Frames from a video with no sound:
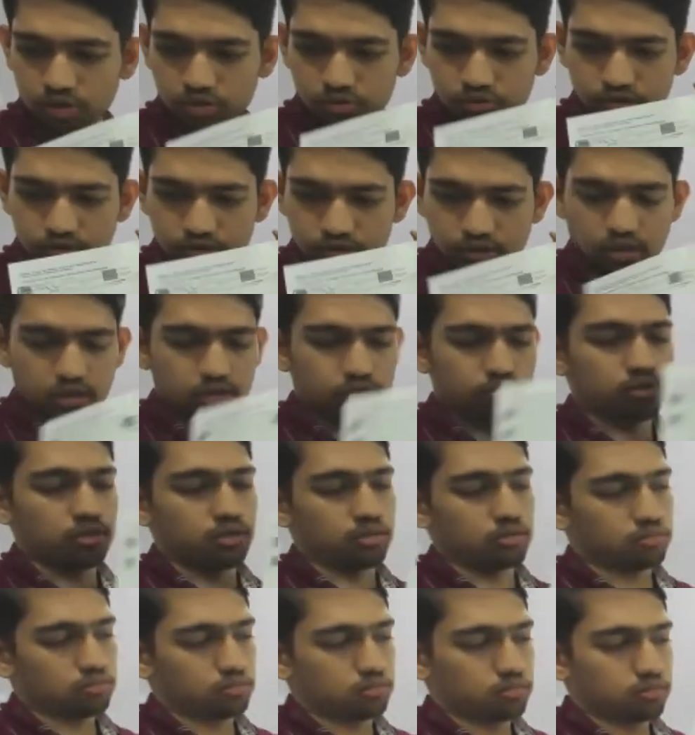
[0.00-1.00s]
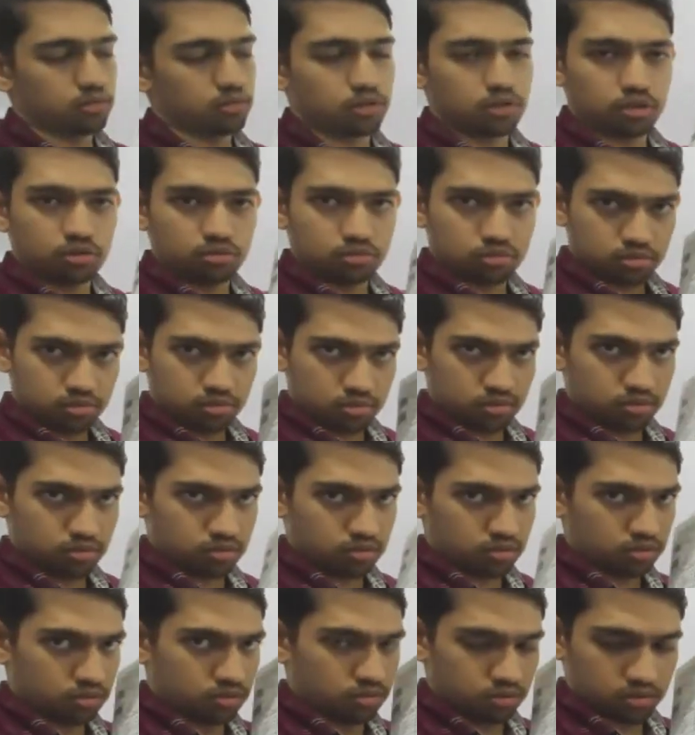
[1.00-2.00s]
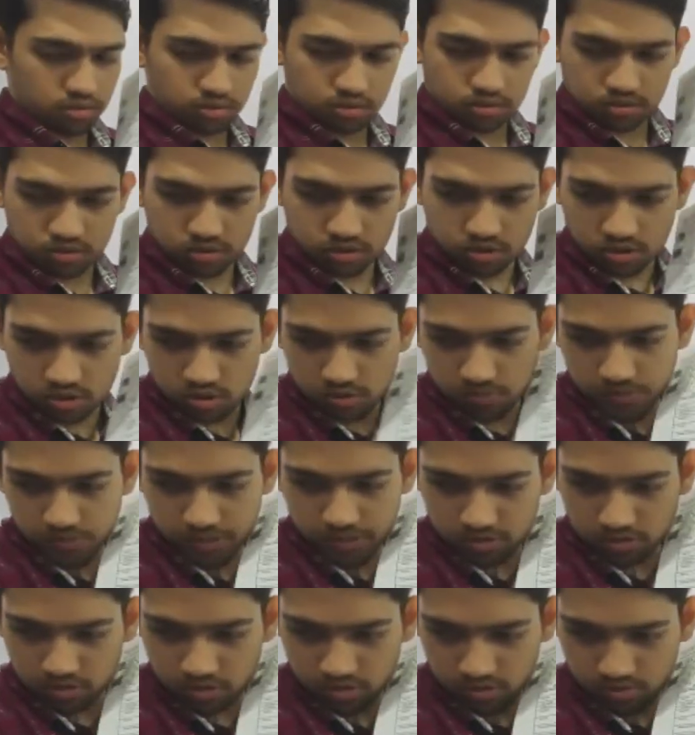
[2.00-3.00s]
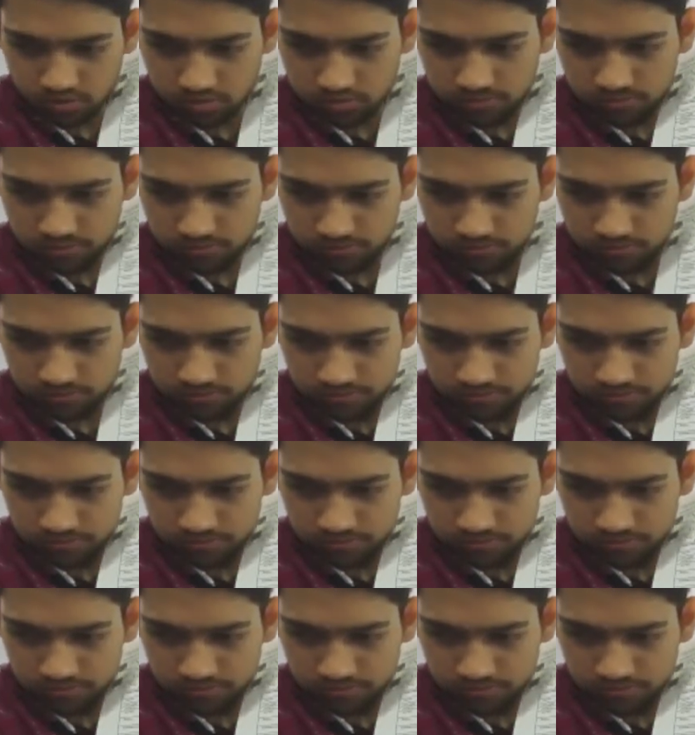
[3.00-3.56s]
Online students, can you see in the tube? There's a space here.